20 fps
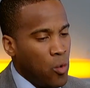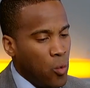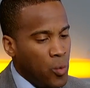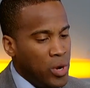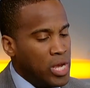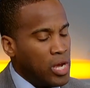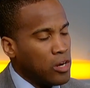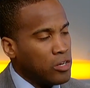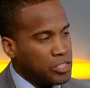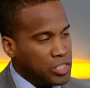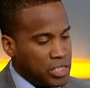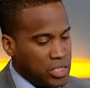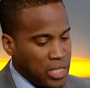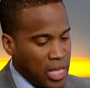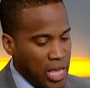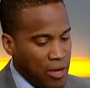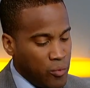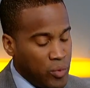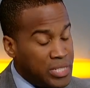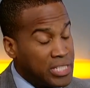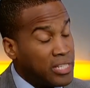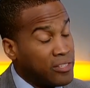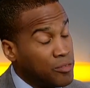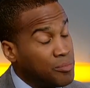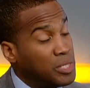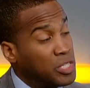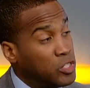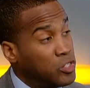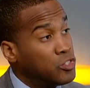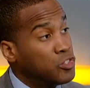We just have
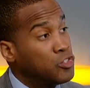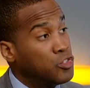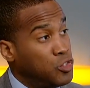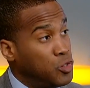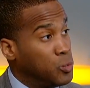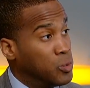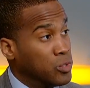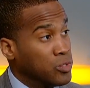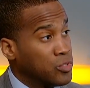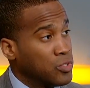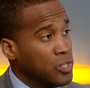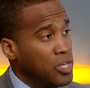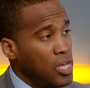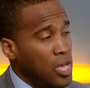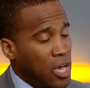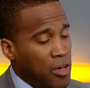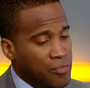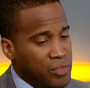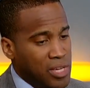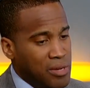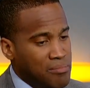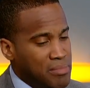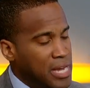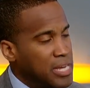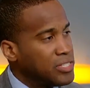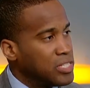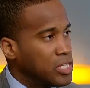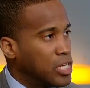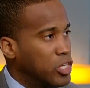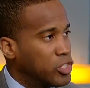to be good stewards of the
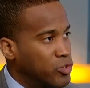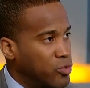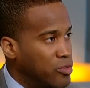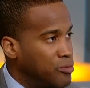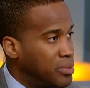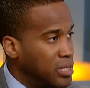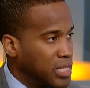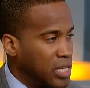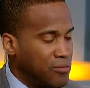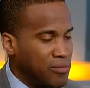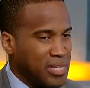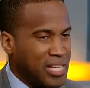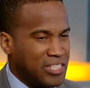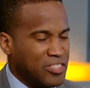amazing country we've been given,